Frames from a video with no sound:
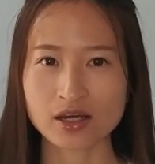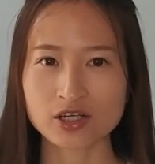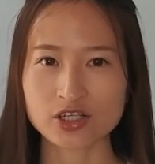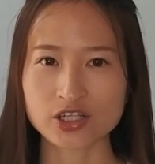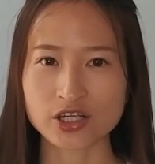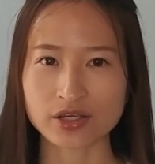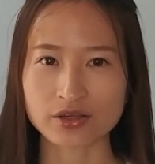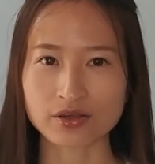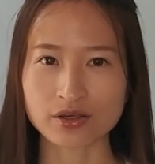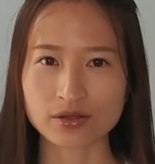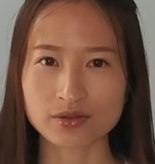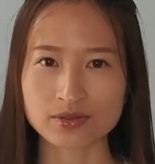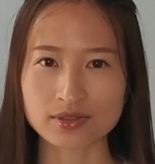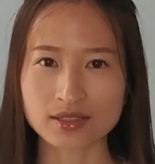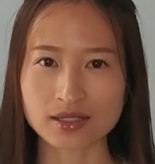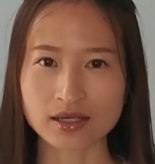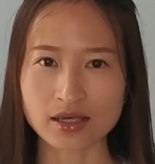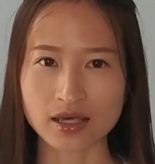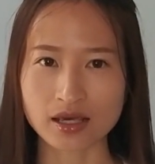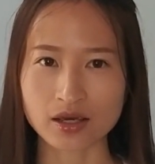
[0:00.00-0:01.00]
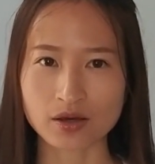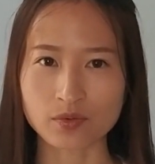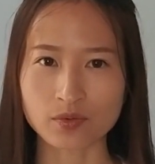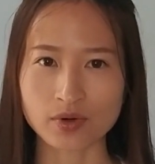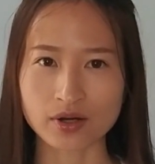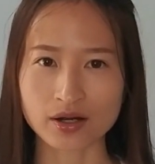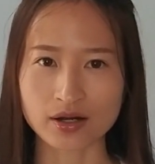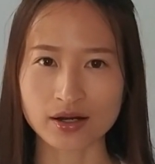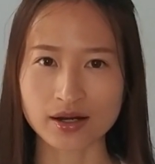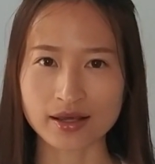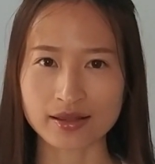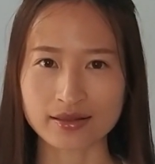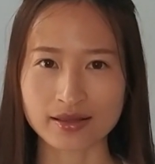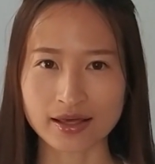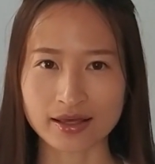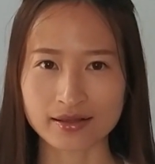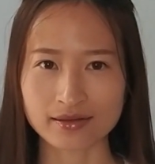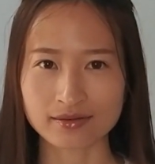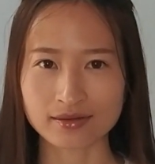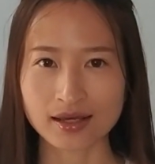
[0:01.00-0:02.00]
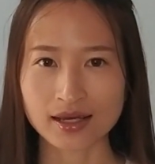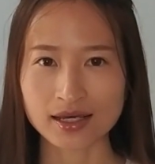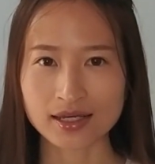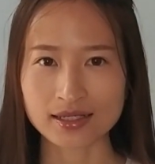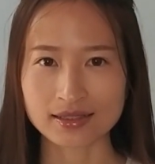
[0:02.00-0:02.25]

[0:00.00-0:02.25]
she used the keyword and then